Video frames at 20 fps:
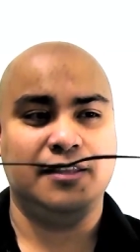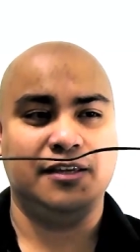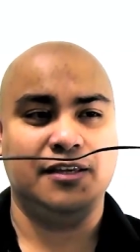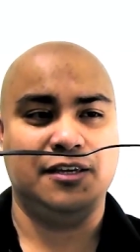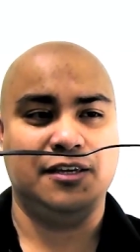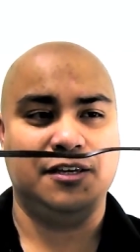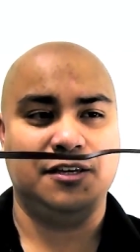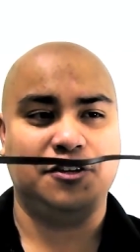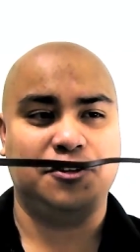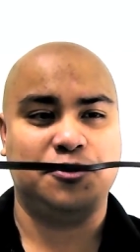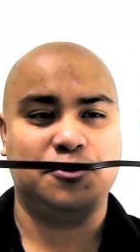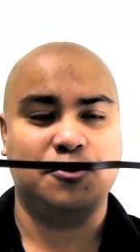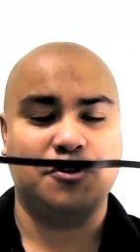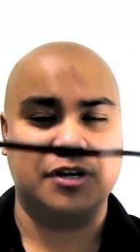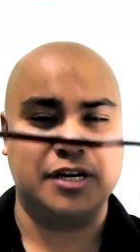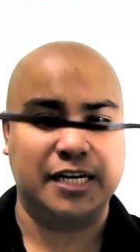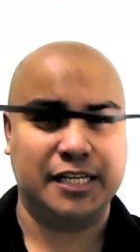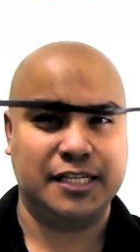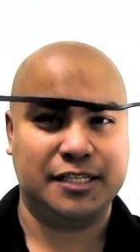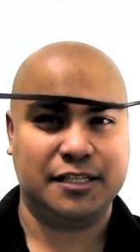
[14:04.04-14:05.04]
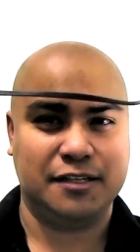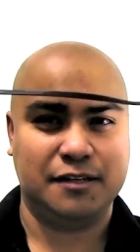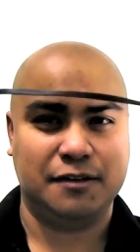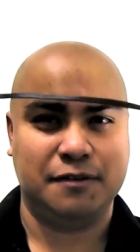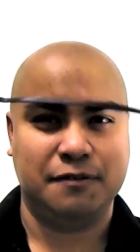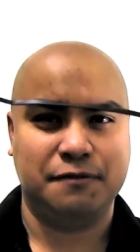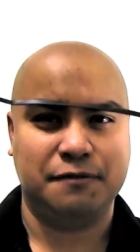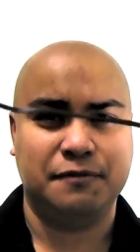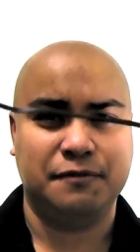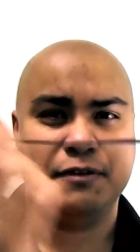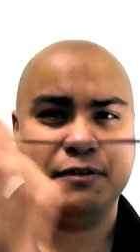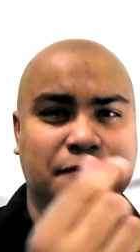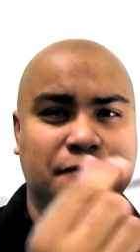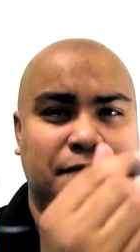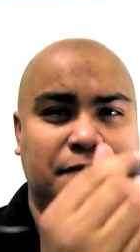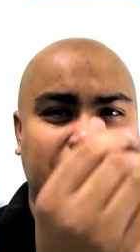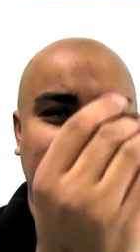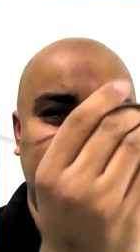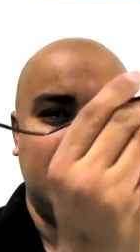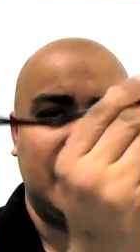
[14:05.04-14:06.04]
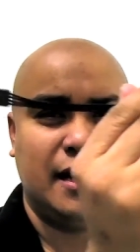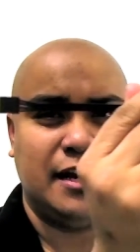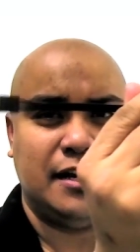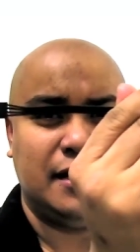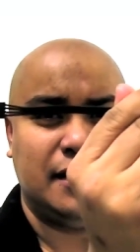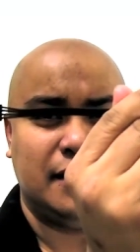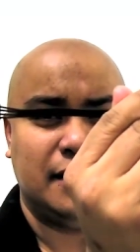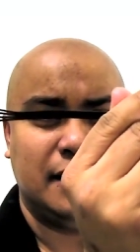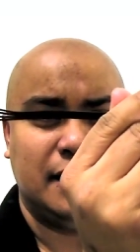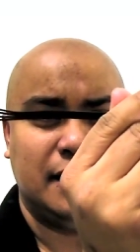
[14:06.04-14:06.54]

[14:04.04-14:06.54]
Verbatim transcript: the shortness of the fan